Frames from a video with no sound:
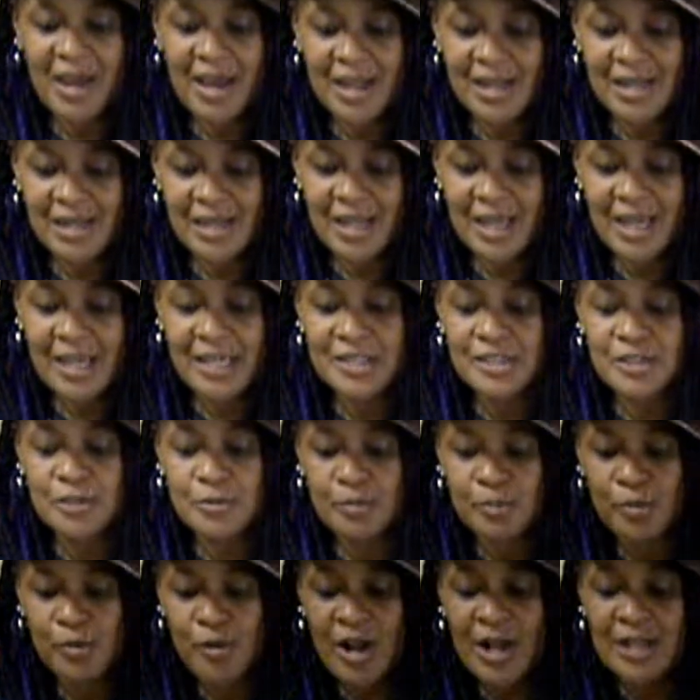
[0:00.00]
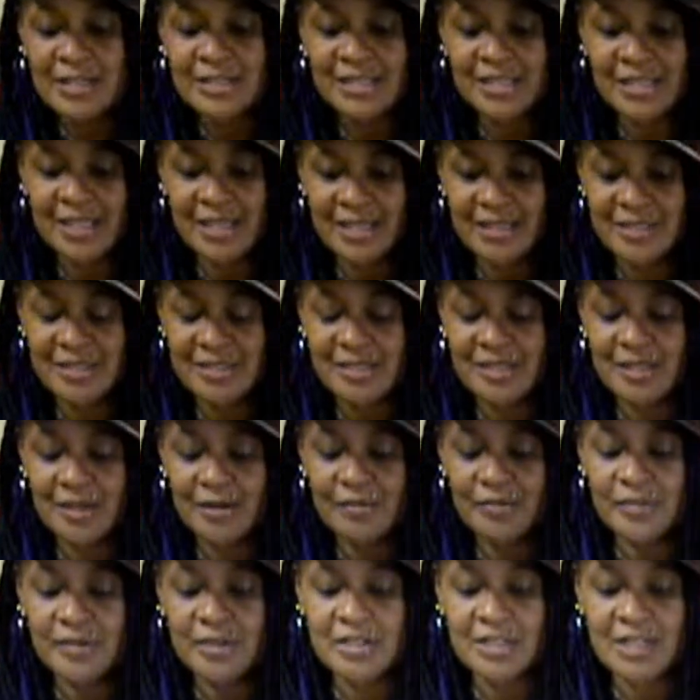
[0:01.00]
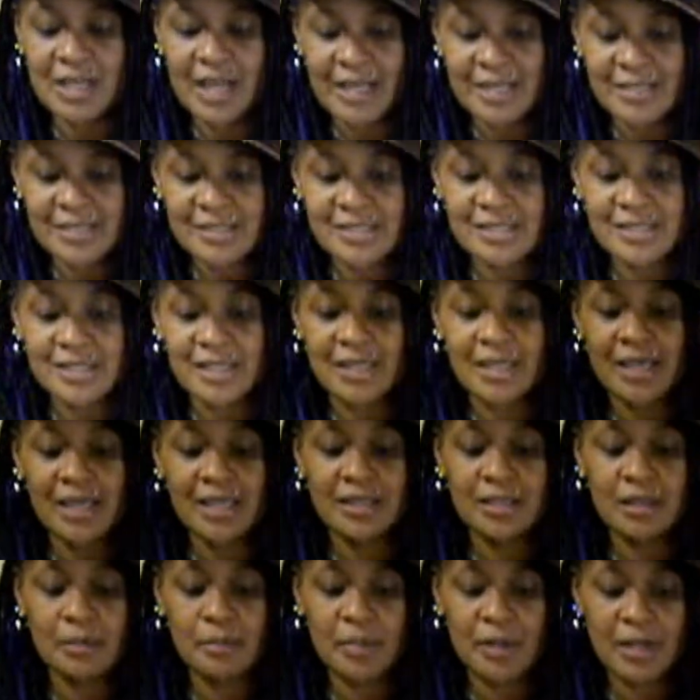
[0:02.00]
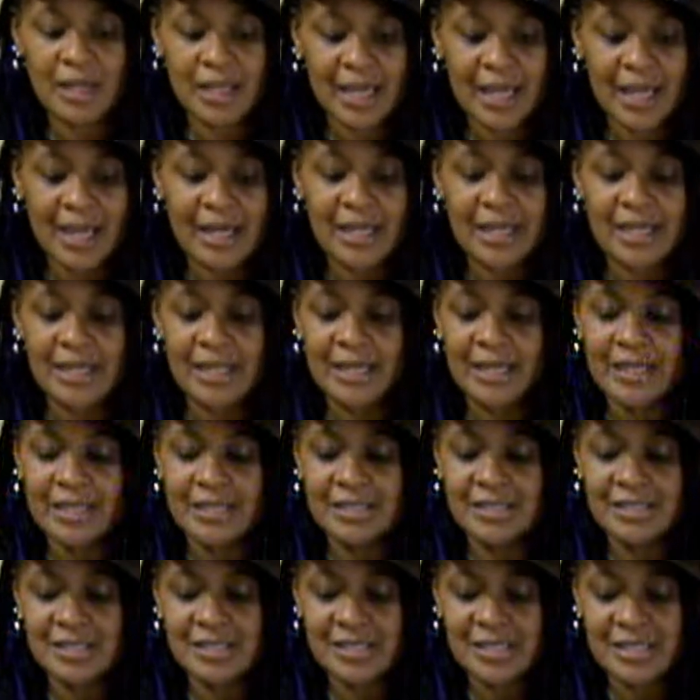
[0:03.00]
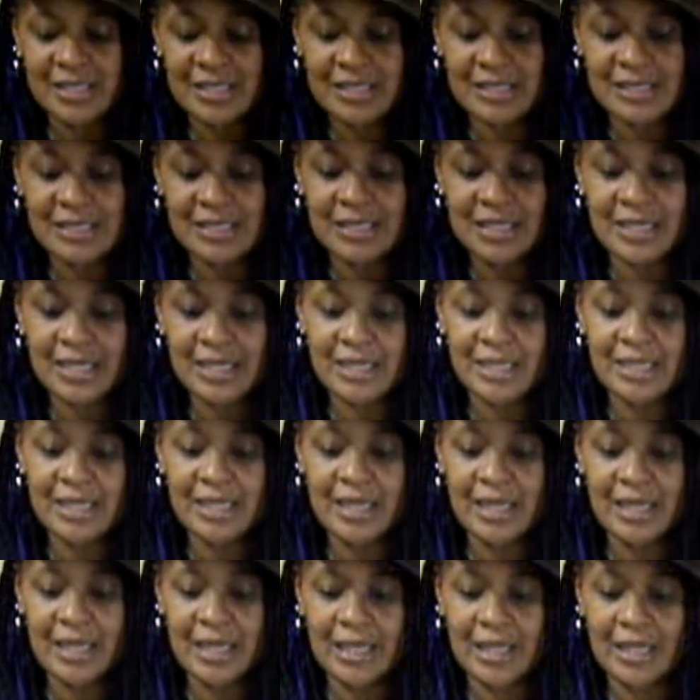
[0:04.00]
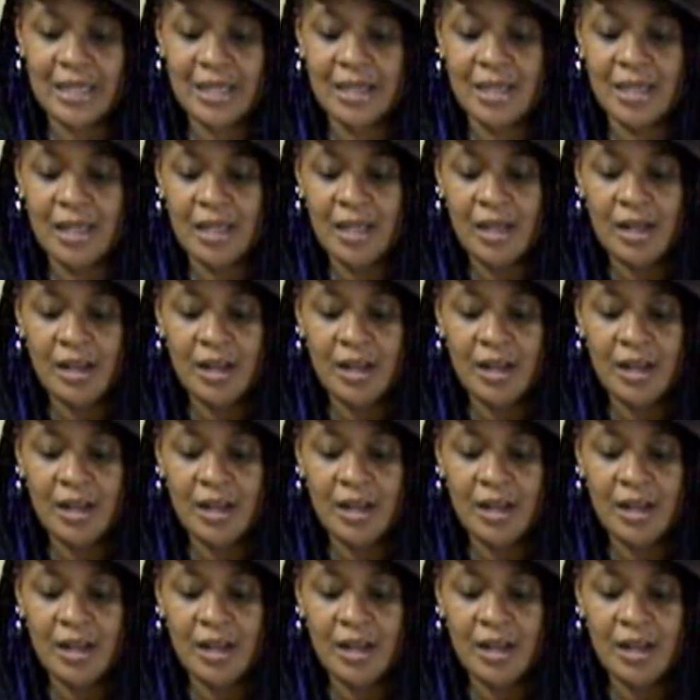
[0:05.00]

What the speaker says: I like the process of the dicing and the planning and the seasoning, and